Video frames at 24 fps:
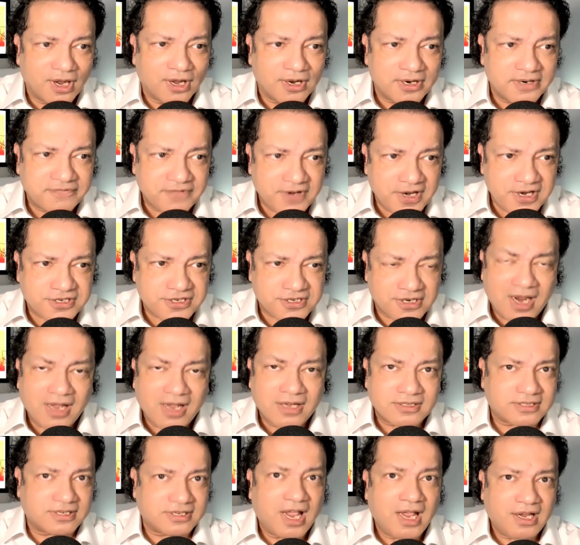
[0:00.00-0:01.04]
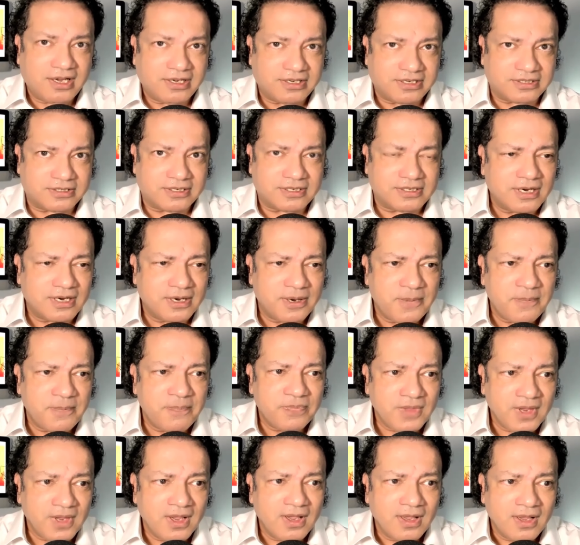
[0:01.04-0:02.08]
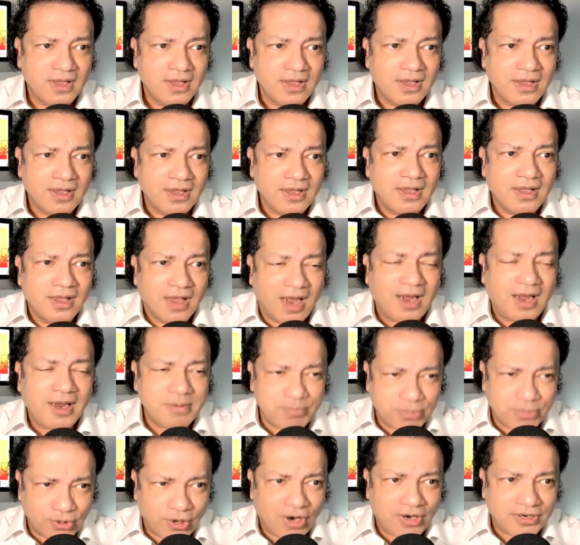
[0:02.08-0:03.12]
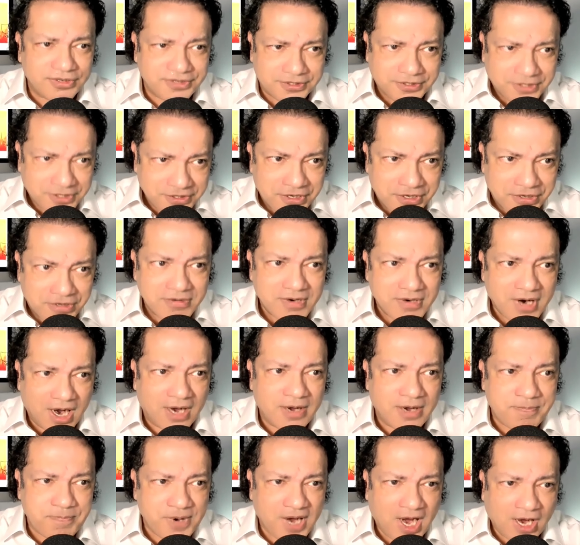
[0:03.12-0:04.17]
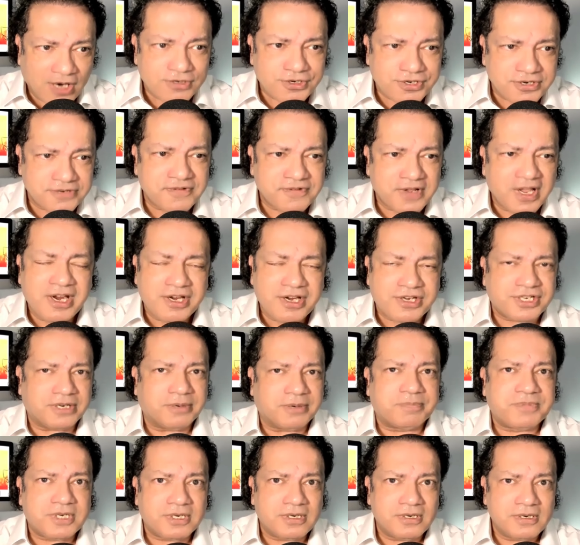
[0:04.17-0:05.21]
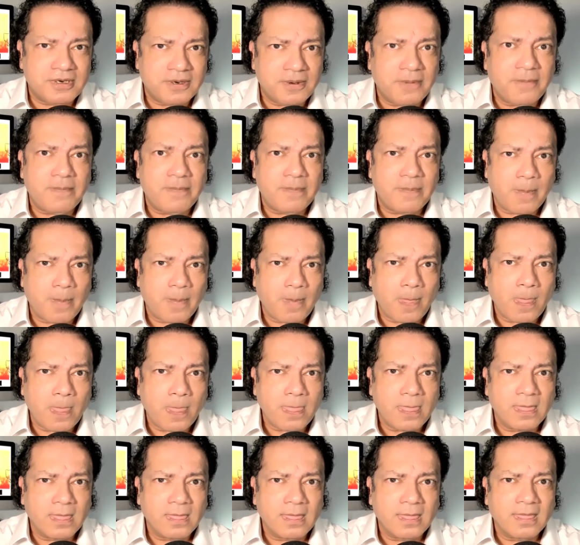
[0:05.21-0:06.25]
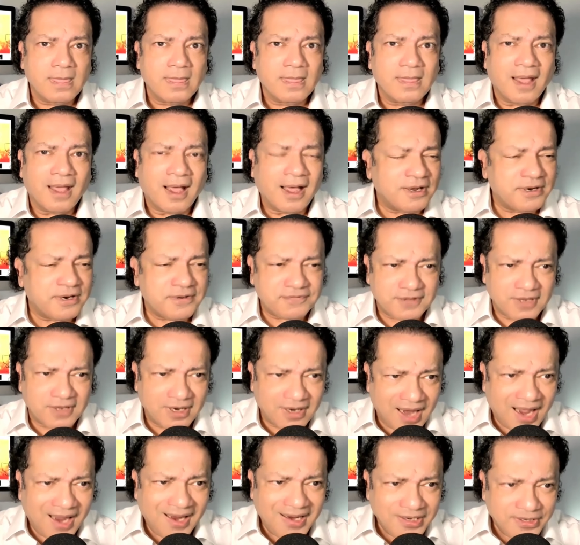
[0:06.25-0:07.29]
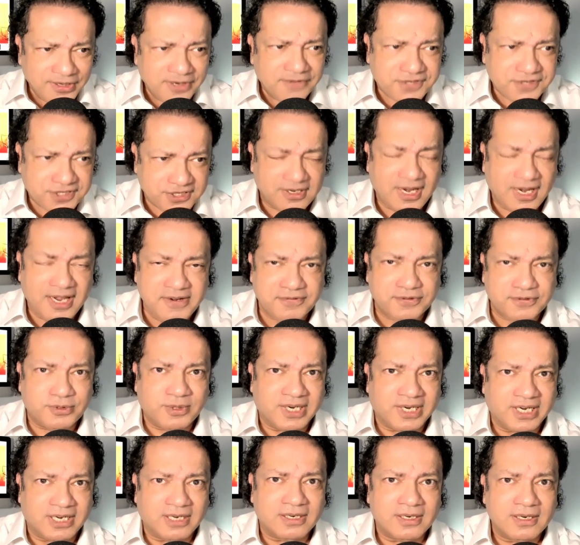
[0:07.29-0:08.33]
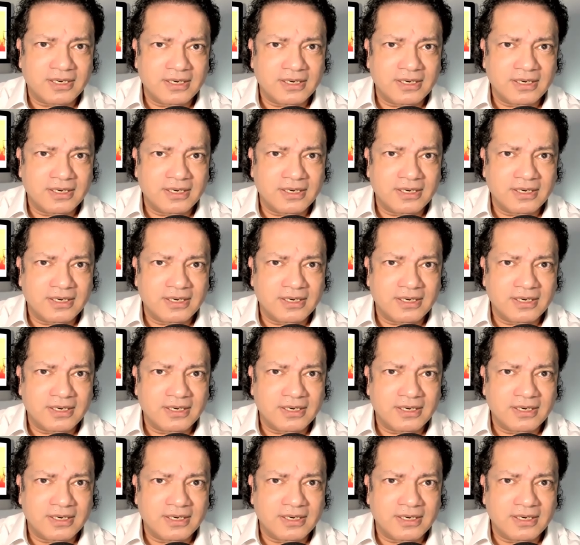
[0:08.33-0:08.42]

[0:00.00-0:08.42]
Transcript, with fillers: of Israel, says I brought you up out of Egypt, out of the land of slavery.